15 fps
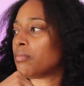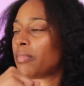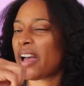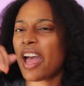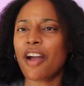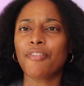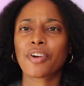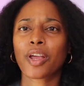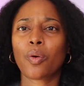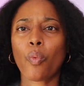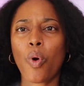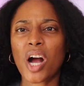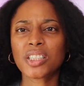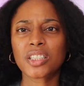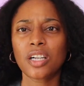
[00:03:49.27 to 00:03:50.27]
My African
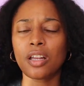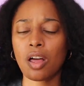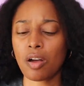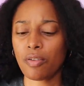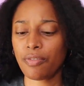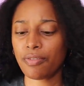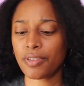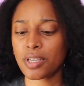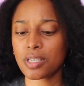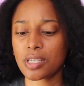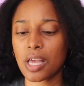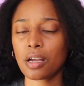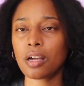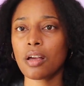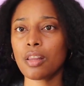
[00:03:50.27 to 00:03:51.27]
washcloth is
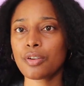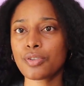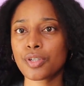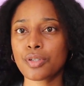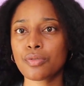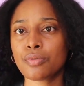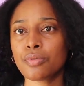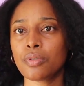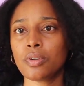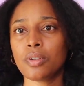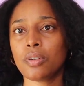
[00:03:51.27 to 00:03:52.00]
that color too.